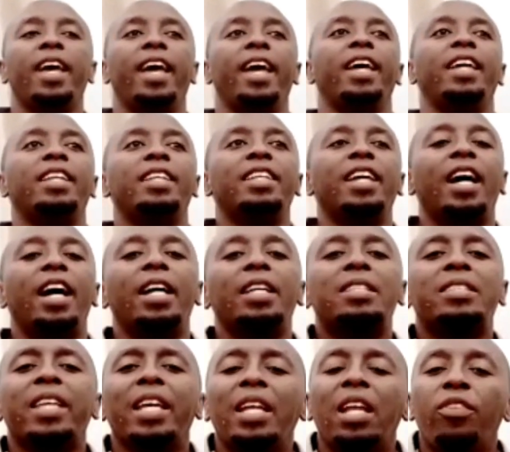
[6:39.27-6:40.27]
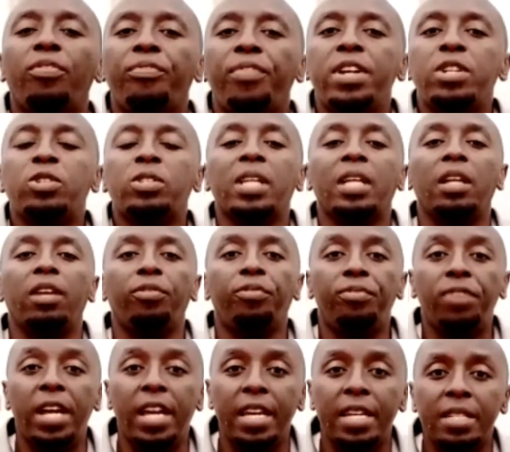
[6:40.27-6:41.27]
and tell a friend to tell a
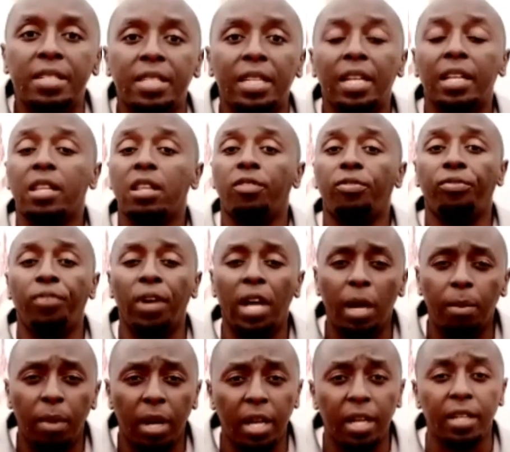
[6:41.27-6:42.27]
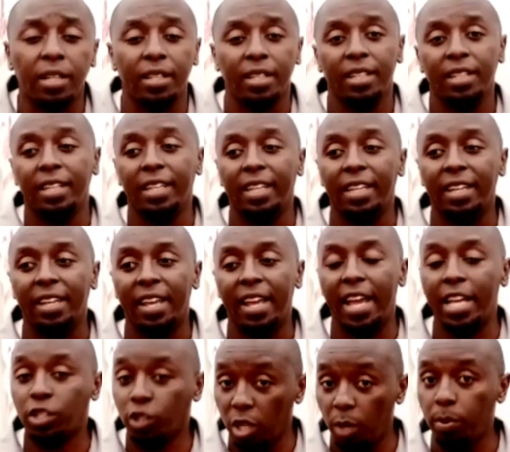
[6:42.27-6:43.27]
friend, tell another farmer.
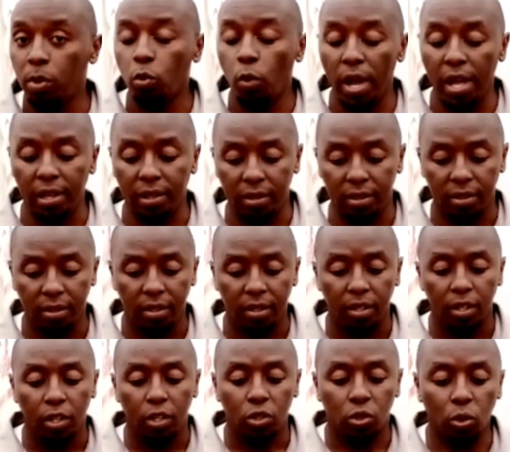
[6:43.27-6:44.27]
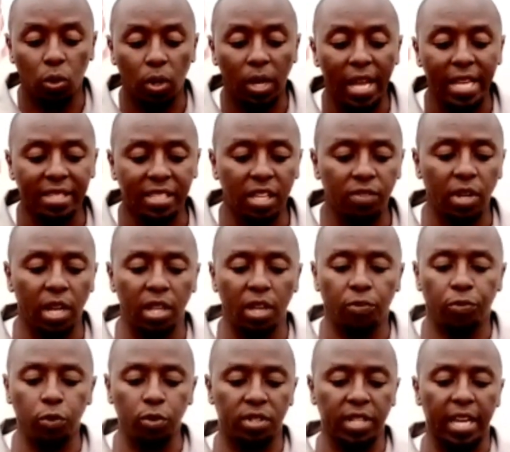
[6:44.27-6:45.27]
It's gonna be well. So let's give it
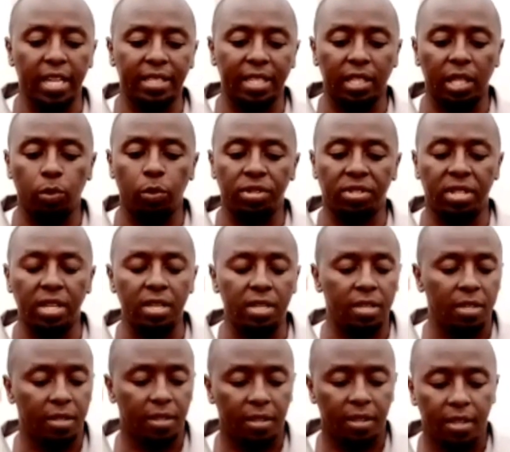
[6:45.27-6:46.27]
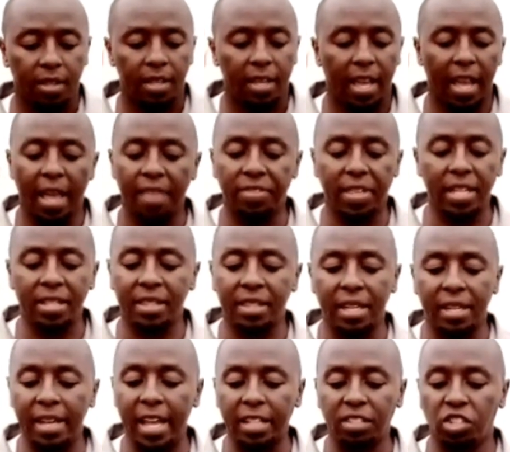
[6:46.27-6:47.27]
another few days and then we see. And then
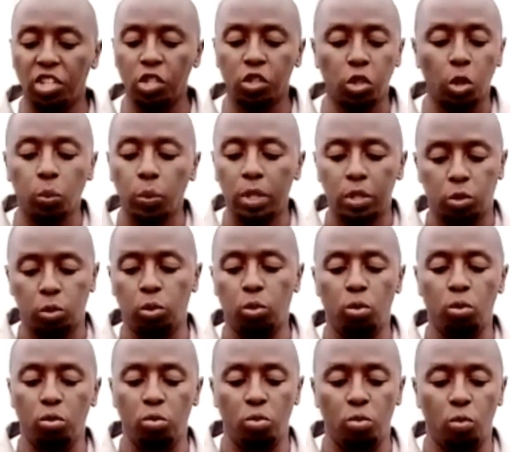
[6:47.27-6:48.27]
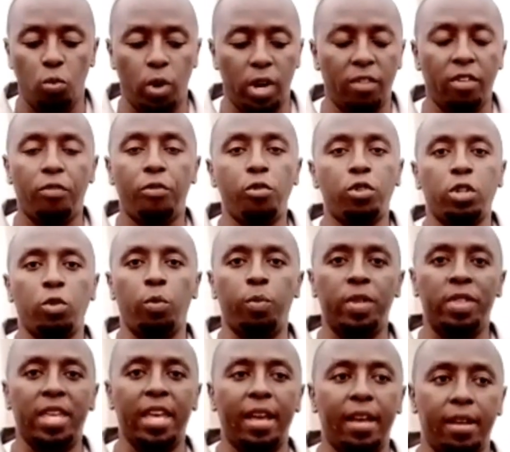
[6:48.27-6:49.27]
the next season we'll do whatever fruit will
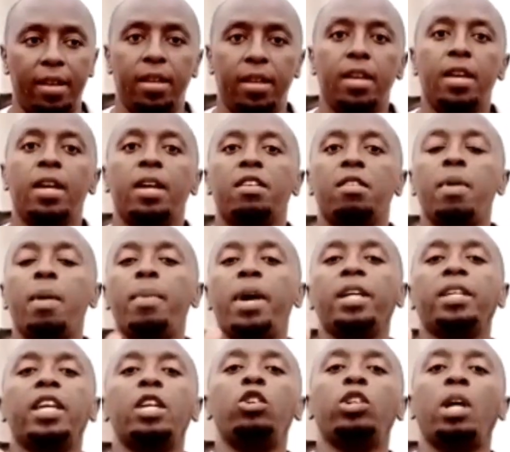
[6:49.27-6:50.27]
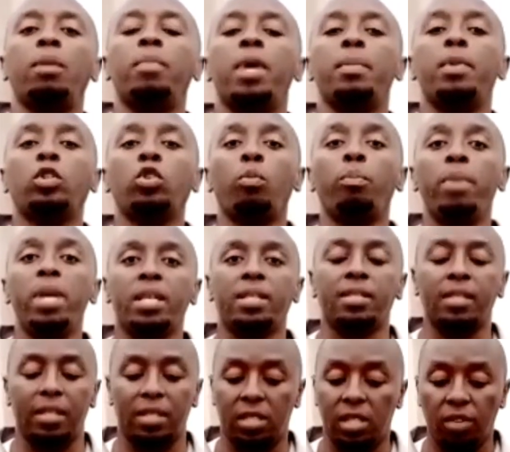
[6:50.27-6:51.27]
be there. Remember, again, you can be able to
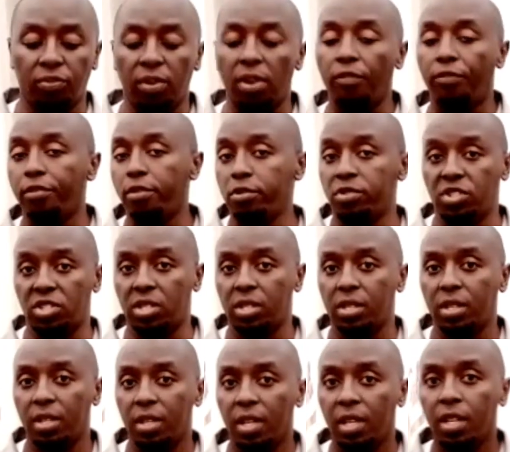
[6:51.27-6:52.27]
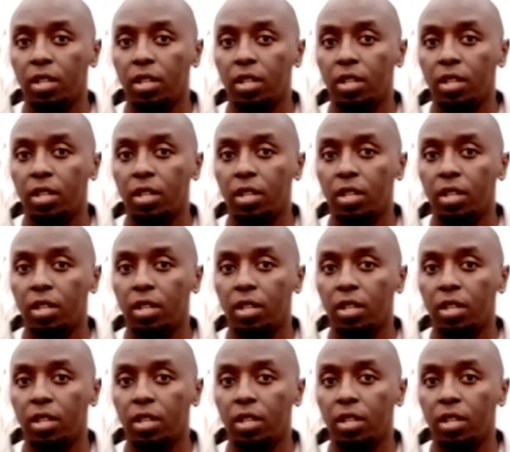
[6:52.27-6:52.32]
mix different fruits.